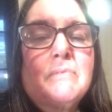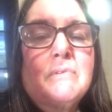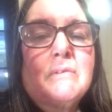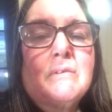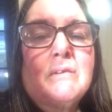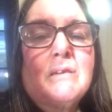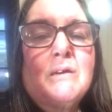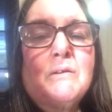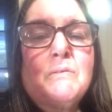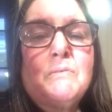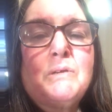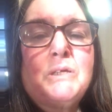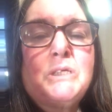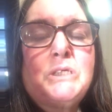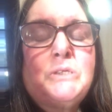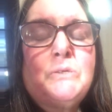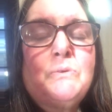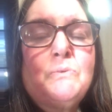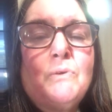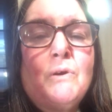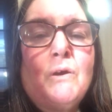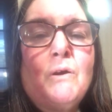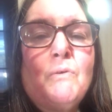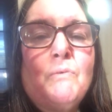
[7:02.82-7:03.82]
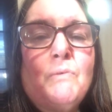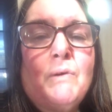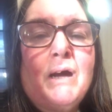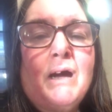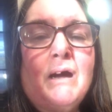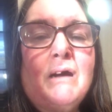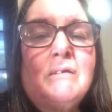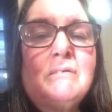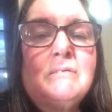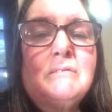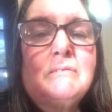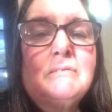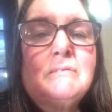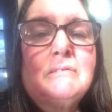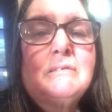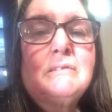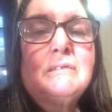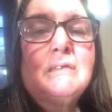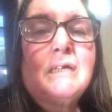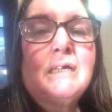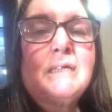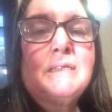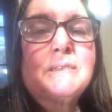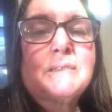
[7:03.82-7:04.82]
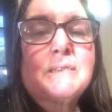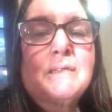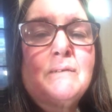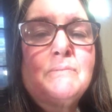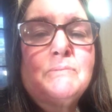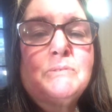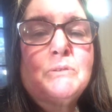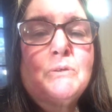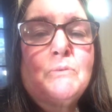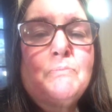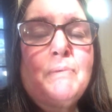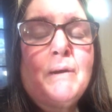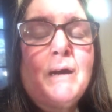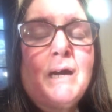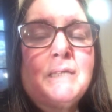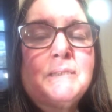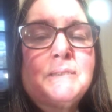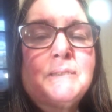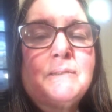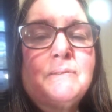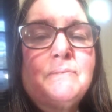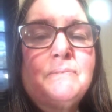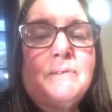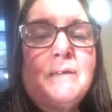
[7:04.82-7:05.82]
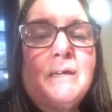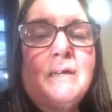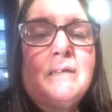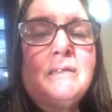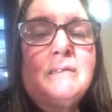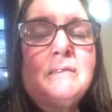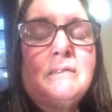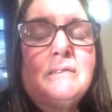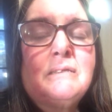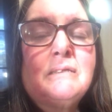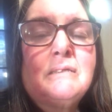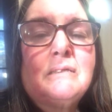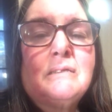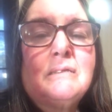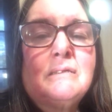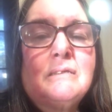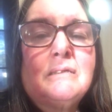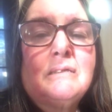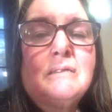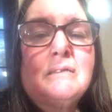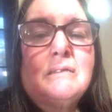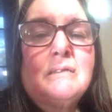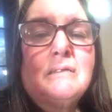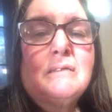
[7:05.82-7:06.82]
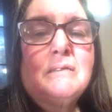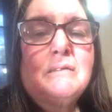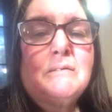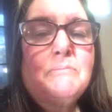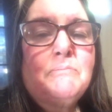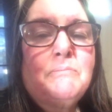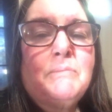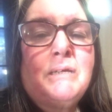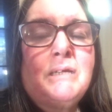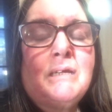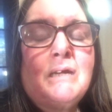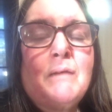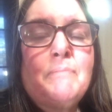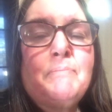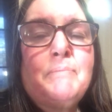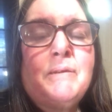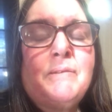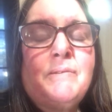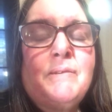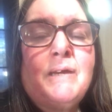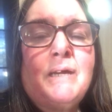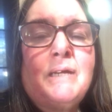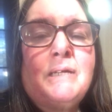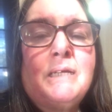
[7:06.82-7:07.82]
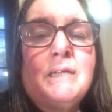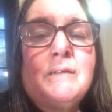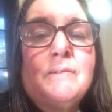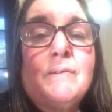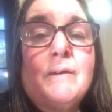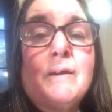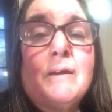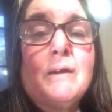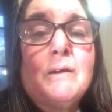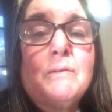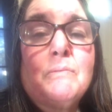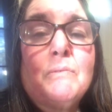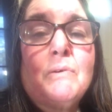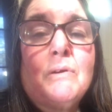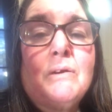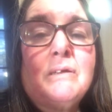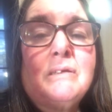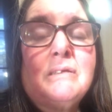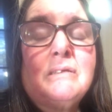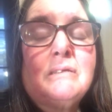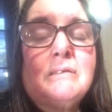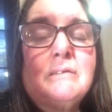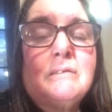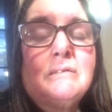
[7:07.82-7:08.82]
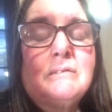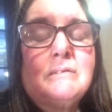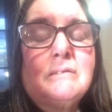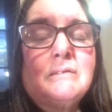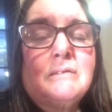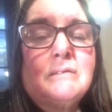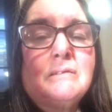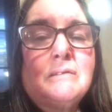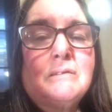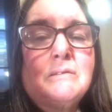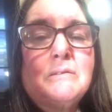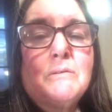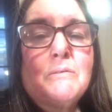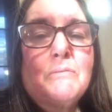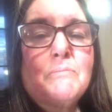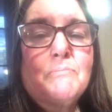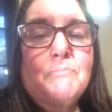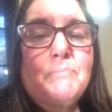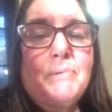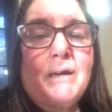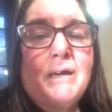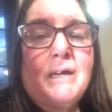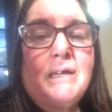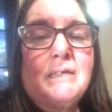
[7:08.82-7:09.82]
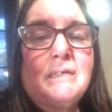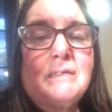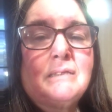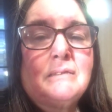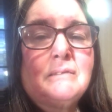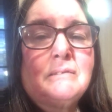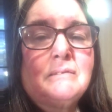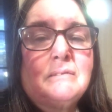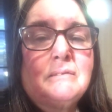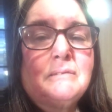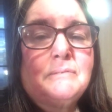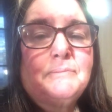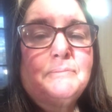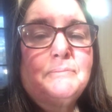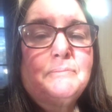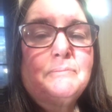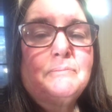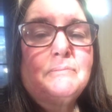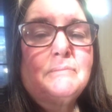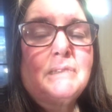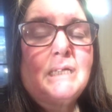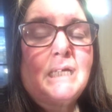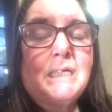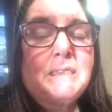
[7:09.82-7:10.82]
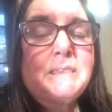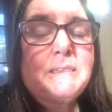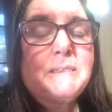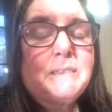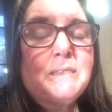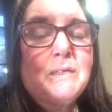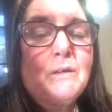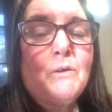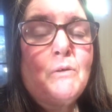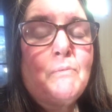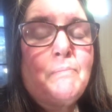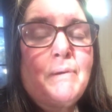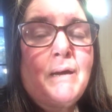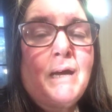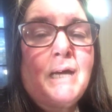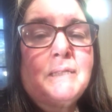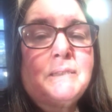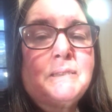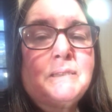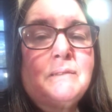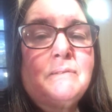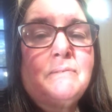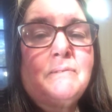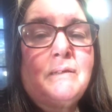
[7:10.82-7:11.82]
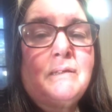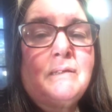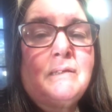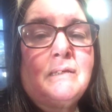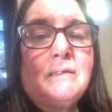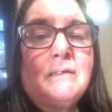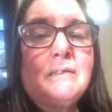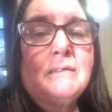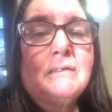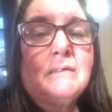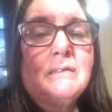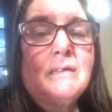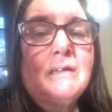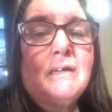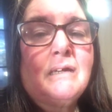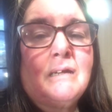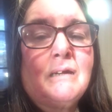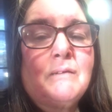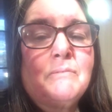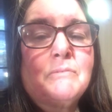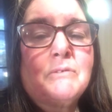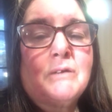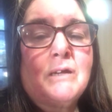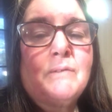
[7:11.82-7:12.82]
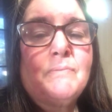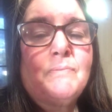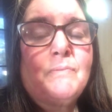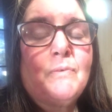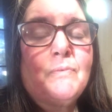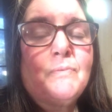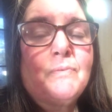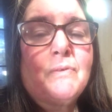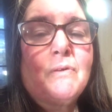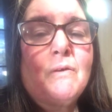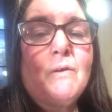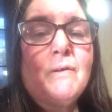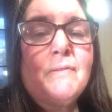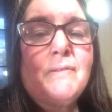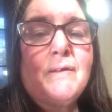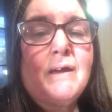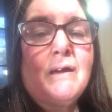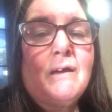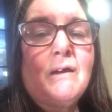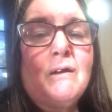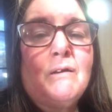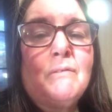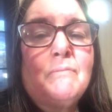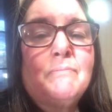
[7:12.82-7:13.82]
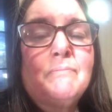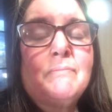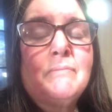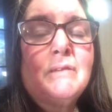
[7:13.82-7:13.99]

I wish you all well. It's come to a positive end. May not be the ending that I want, but it's still a positive ending, and I'm grateful for all the help